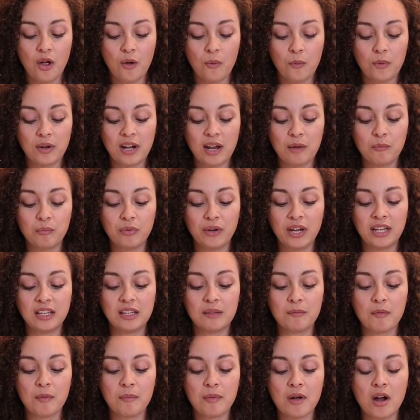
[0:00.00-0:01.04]
When I break them
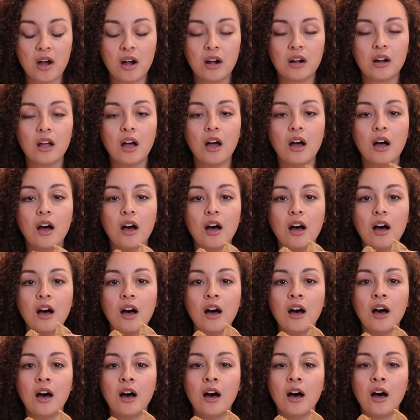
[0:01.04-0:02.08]
apart,
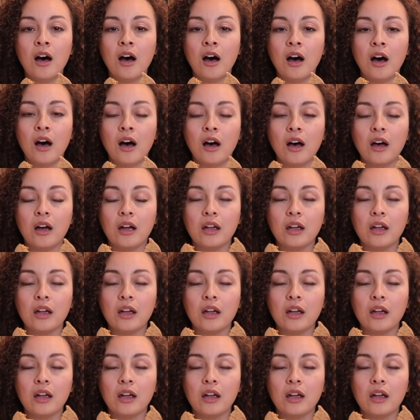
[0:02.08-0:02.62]
oh